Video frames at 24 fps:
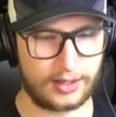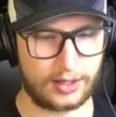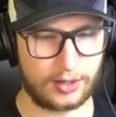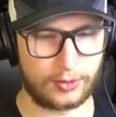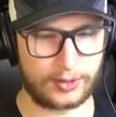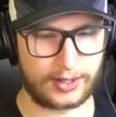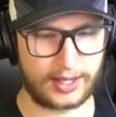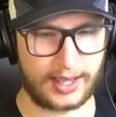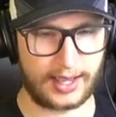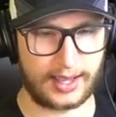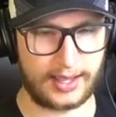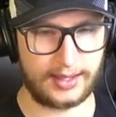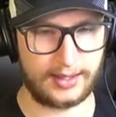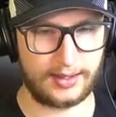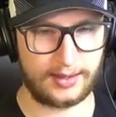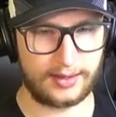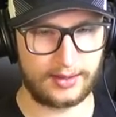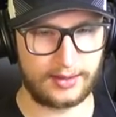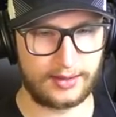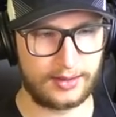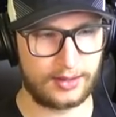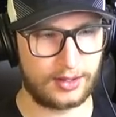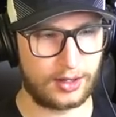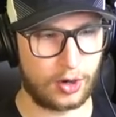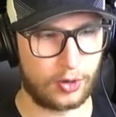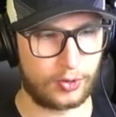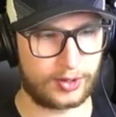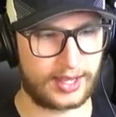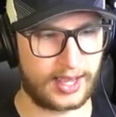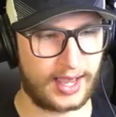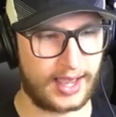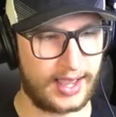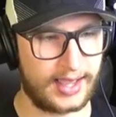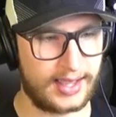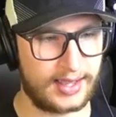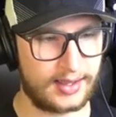Okay,
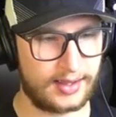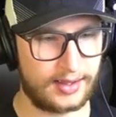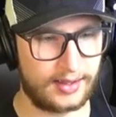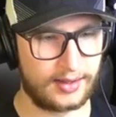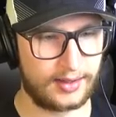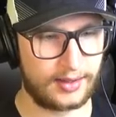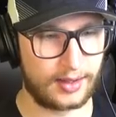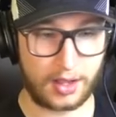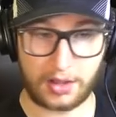okay.